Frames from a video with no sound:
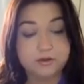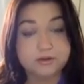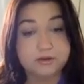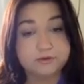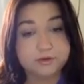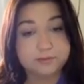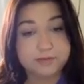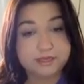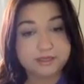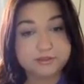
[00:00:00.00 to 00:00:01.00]
governor
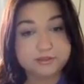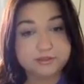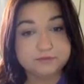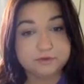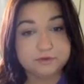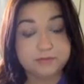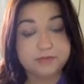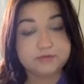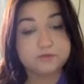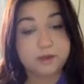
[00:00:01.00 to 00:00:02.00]
page for
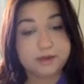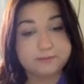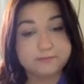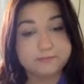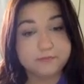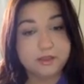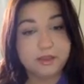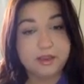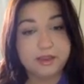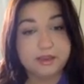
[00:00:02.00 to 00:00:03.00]
Mike DeWine,
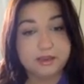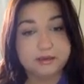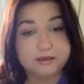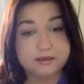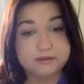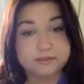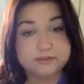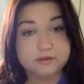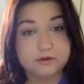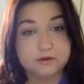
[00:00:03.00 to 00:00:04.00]
and
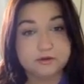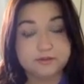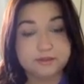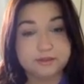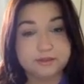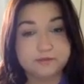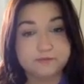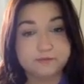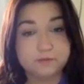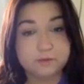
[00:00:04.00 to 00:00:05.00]
these are the
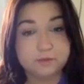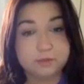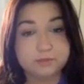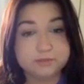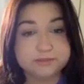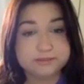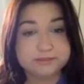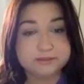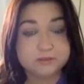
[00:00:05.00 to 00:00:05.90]
4 purposes